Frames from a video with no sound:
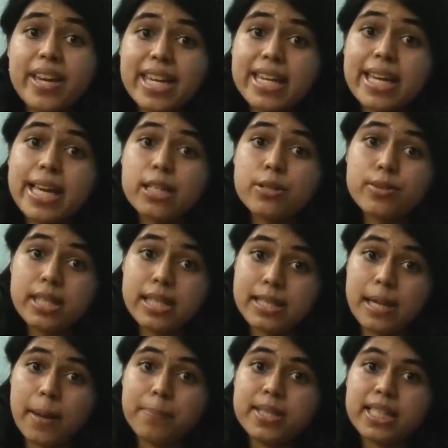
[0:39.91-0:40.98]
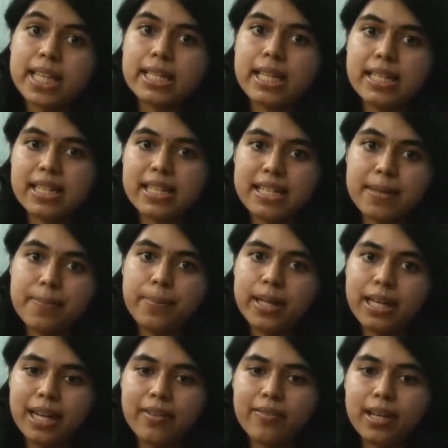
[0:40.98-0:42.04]
engage with the subject at a
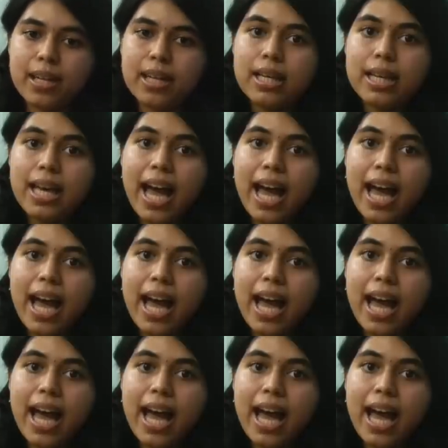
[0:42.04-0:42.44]
deeper level.